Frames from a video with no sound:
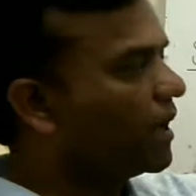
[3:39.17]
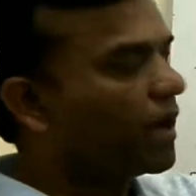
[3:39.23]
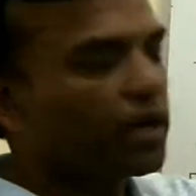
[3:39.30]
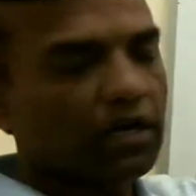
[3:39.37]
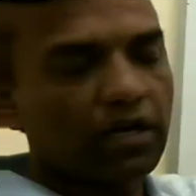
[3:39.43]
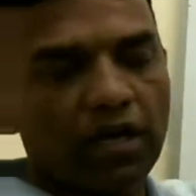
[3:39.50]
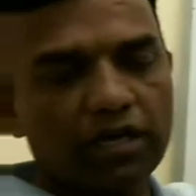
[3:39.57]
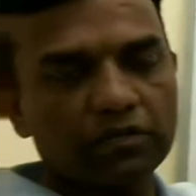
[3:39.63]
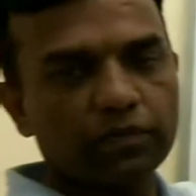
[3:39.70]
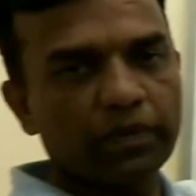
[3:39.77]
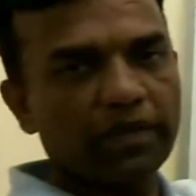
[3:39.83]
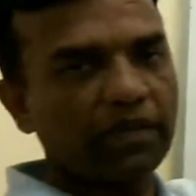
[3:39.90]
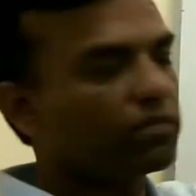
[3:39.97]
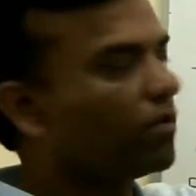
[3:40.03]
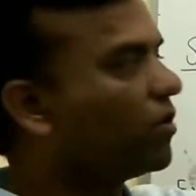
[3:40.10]
I
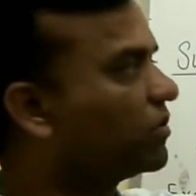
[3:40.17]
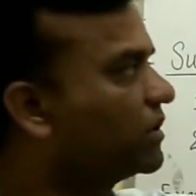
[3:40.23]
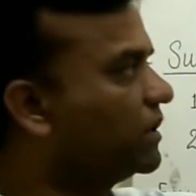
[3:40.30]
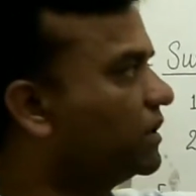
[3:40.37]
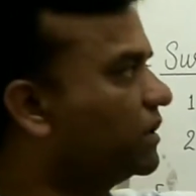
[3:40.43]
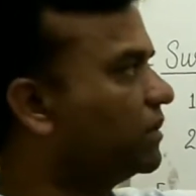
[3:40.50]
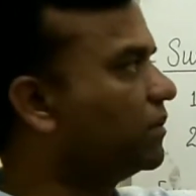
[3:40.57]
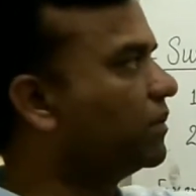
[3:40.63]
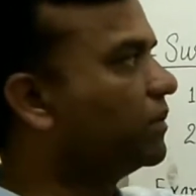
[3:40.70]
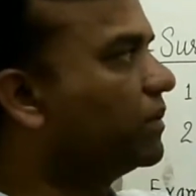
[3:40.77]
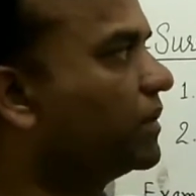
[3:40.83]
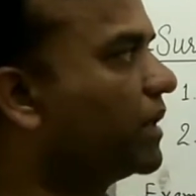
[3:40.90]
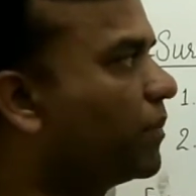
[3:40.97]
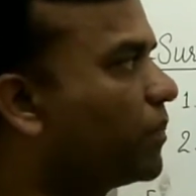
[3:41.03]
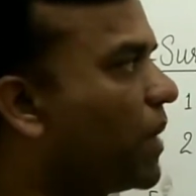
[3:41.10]
explain about
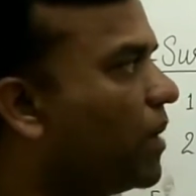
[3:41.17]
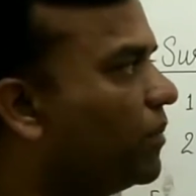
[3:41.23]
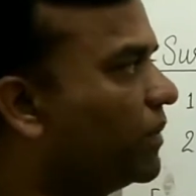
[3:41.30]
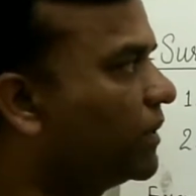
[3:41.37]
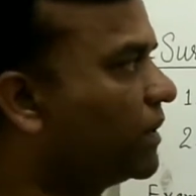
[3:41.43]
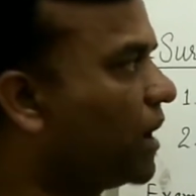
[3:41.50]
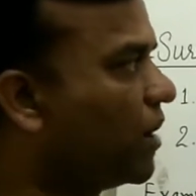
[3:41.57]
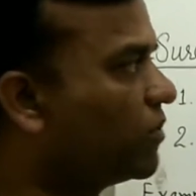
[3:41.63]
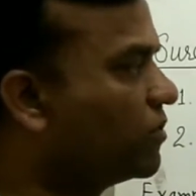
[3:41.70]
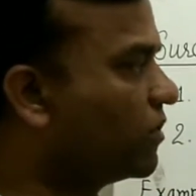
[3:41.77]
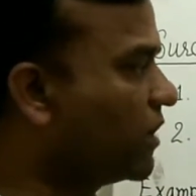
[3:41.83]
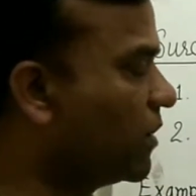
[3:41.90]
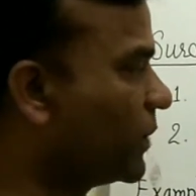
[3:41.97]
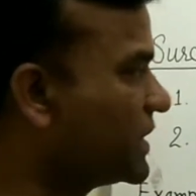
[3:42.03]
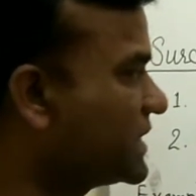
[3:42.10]
their power, how you
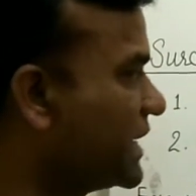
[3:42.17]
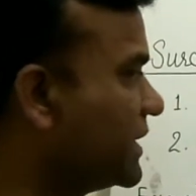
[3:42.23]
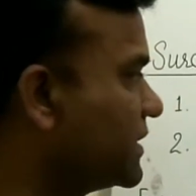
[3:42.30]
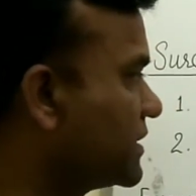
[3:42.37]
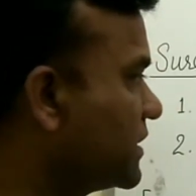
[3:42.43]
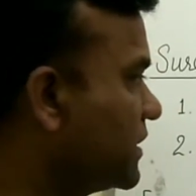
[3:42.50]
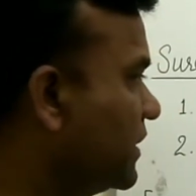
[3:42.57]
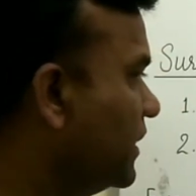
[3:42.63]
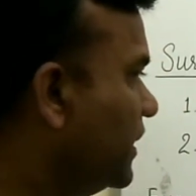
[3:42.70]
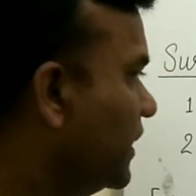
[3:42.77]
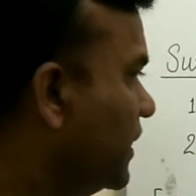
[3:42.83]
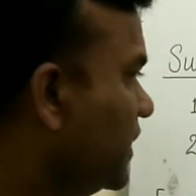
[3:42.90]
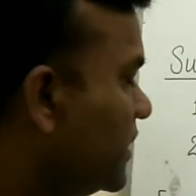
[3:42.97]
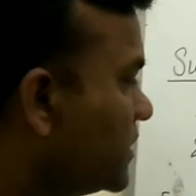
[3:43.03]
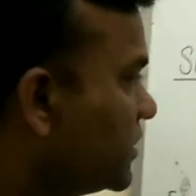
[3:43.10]
represent.
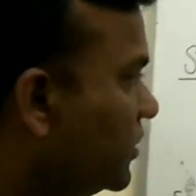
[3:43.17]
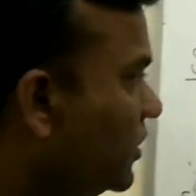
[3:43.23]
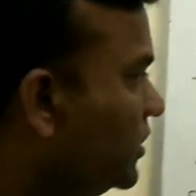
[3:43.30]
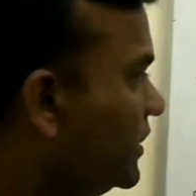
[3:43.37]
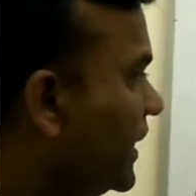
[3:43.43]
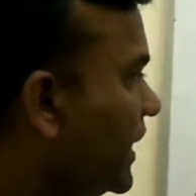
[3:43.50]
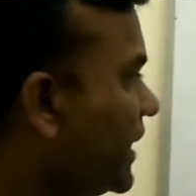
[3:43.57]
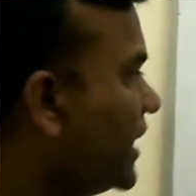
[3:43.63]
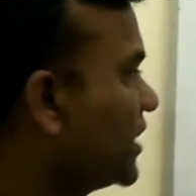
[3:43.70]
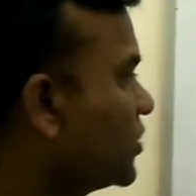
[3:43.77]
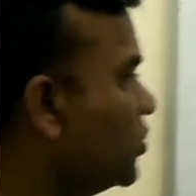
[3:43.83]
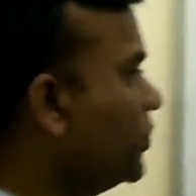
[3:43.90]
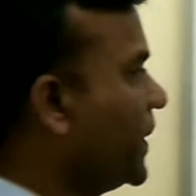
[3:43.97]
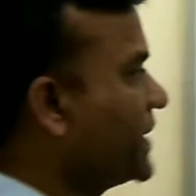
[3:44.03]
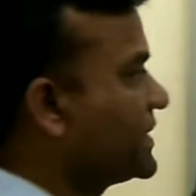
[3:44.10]
So there are
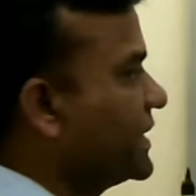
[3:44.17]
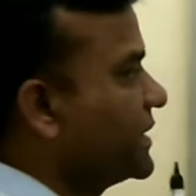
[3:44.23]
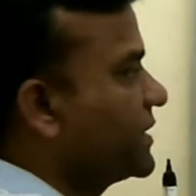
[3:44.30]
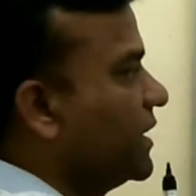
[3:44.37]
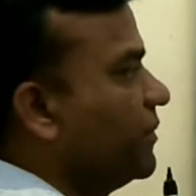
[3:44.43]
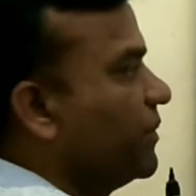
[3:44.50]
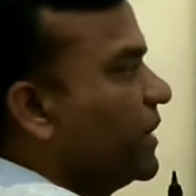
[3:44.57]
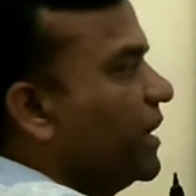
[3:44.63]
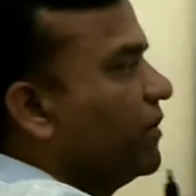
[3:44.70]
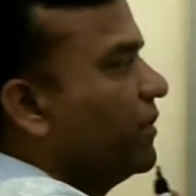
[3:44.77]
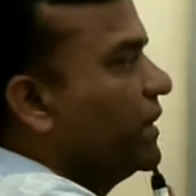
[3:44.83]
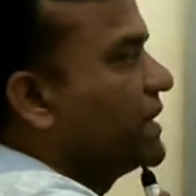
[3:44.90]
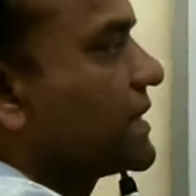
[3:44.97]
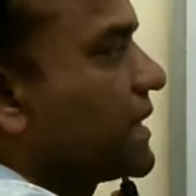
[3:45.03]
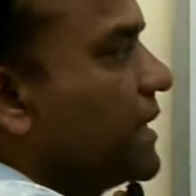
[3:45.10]
two basic terms here
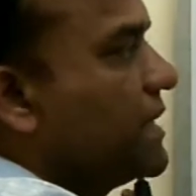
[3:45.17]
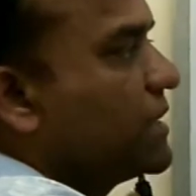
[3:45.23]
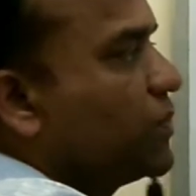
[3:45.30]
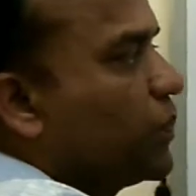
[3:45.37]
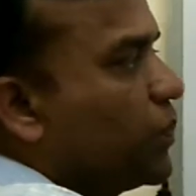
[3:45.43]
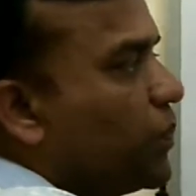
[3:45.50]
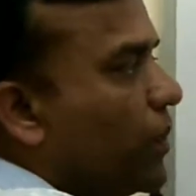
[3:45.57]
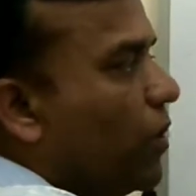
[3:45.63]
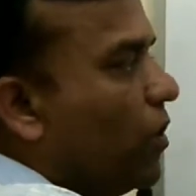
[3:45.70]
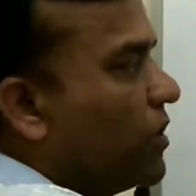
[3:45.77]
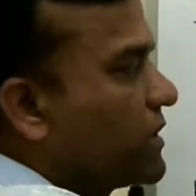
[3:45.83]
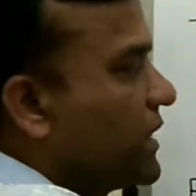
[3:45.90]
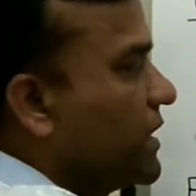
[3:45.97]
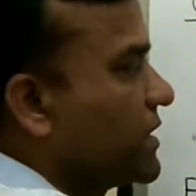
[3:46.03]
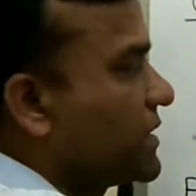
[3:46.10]
we discuss:
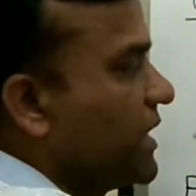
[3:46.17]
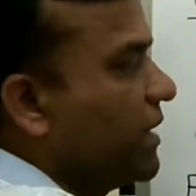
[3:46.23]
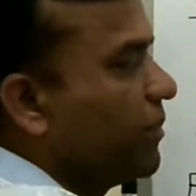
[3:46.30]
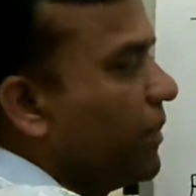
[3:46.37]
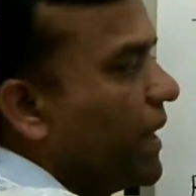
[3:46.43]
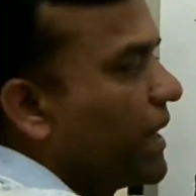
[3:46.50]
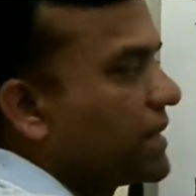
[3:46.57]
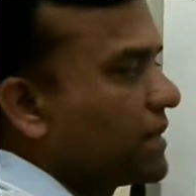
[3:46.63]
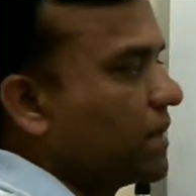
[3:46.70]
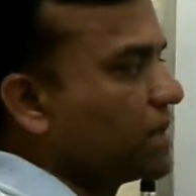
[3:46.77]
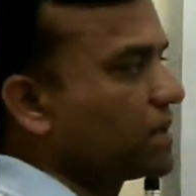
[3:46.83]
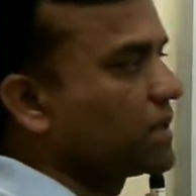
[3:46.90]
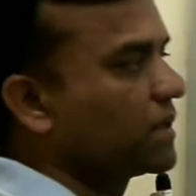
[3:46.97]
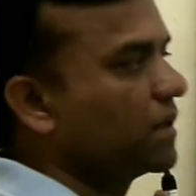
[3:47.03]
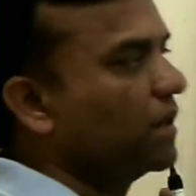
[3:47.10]
pure surds and mixed
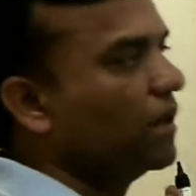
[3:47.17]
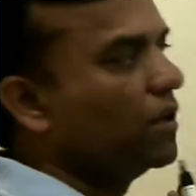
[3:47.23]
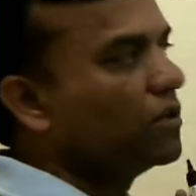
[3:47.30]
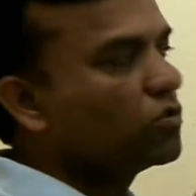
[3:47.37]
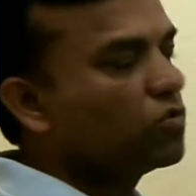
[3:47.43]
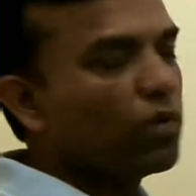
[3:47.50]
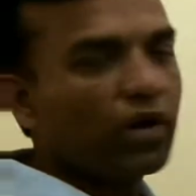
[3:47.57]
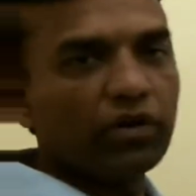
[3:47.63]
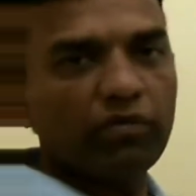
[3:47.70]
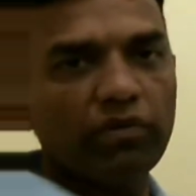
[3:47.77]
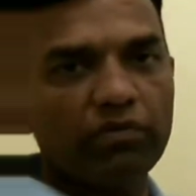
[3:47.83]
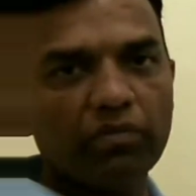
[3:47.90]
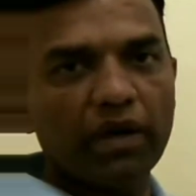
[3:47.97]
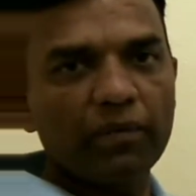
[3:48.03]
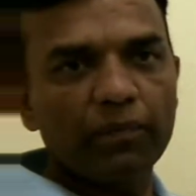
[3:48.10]
surds. So what do
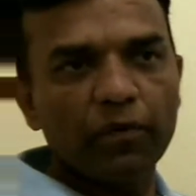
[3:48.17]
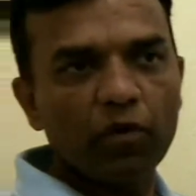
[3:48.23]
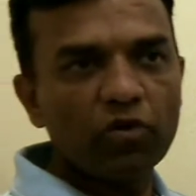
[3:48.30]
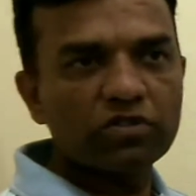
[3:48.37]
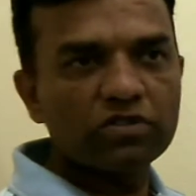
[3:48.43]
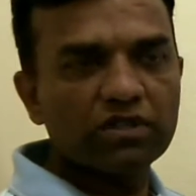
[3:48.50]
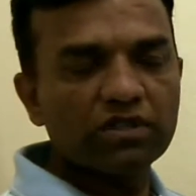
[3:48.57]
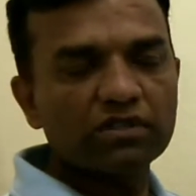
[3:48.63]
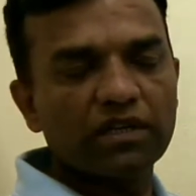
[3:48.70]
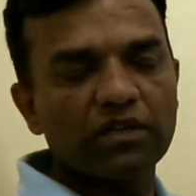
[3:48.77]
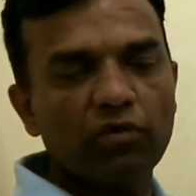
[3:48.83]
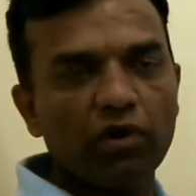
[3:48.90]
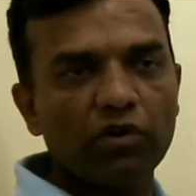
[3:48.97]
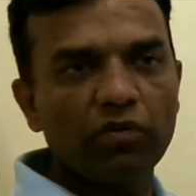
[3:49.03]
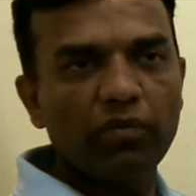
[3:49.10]
you mean by pure surds
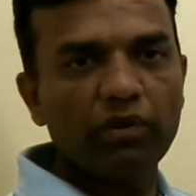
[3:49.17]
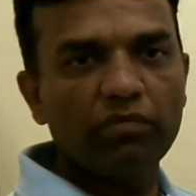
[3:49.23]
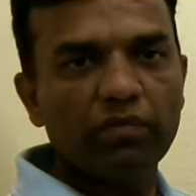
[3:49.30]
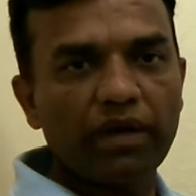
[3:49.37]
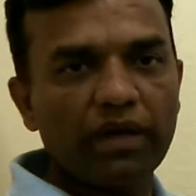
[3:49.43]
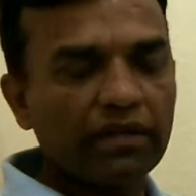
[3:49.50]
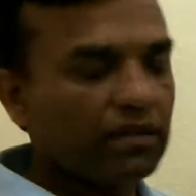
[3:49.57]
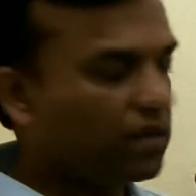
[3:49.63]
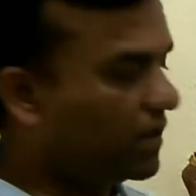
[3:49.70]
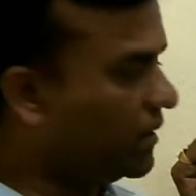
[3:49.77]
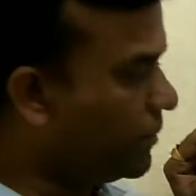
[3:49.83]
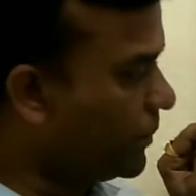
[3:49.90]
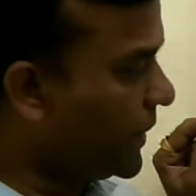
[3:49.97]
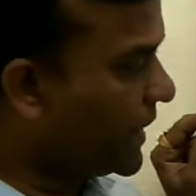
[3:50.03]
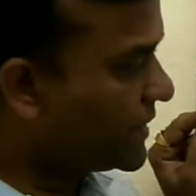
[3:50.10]
and what do you mean by
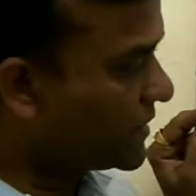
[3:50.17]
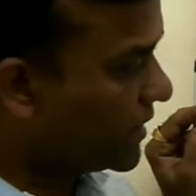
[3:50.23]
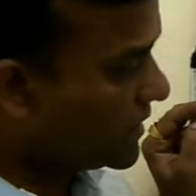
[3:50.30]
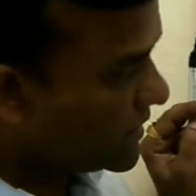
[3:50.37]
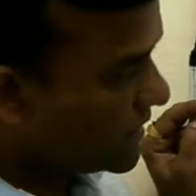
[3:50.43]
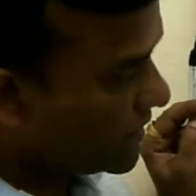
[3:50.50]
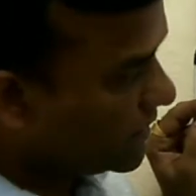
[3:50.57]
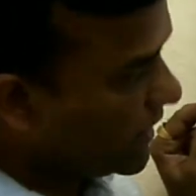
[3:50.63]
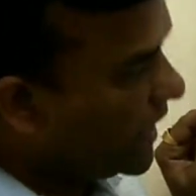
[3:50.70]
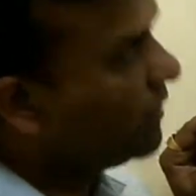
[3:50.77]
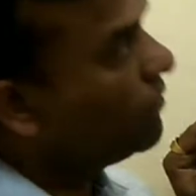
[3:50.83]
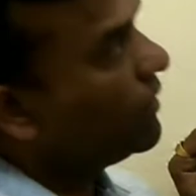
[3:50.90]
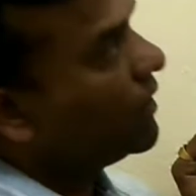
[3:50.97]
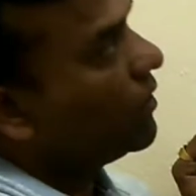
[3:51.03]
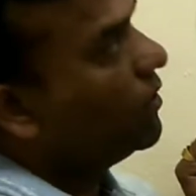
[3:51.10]
the mixed surds?
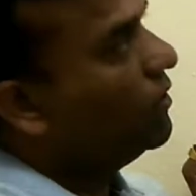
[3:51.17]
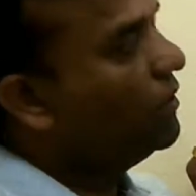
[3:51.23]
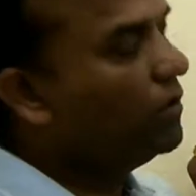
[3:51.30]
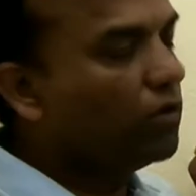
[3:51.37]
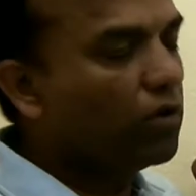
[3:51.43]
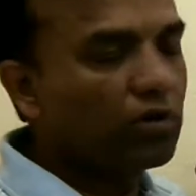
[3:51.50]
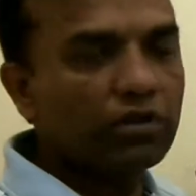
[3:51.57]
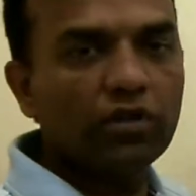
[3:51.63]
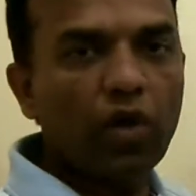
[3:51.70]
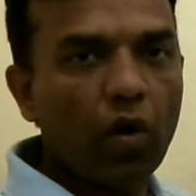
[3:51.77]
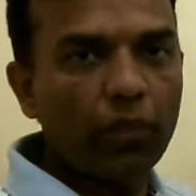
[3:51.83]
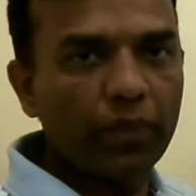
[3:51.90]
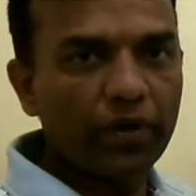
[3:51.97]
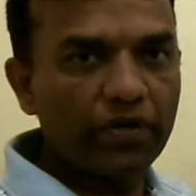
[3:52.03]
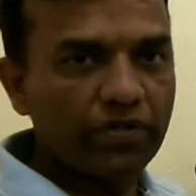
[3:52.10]
Then we go on the
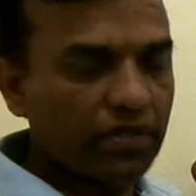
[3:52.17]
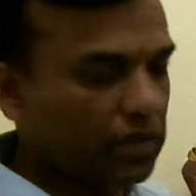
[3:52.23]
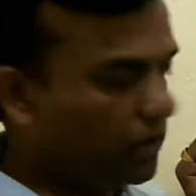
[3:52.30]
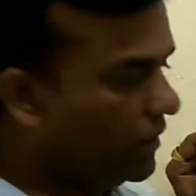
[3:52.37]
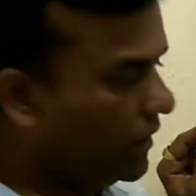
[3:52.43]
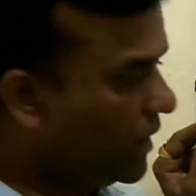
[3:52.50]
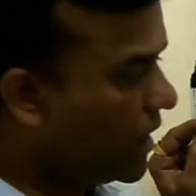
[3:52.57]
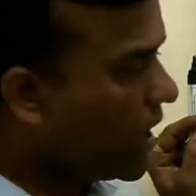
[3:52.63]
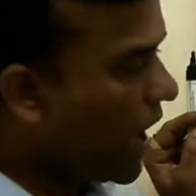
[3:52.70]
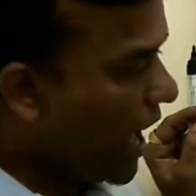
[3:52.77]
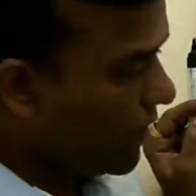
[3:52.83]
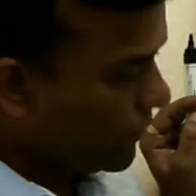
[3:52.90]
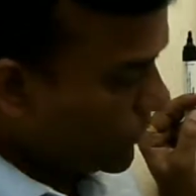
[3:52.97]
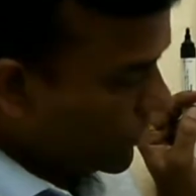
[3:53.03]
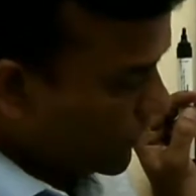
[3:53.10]
operation.
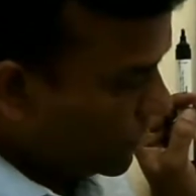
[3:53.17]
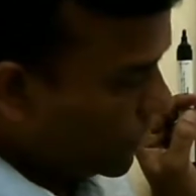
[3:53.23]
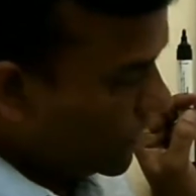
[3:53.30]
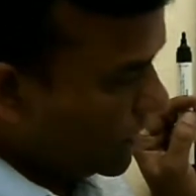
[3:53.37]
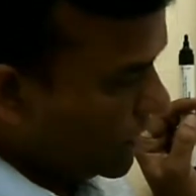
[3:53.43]
After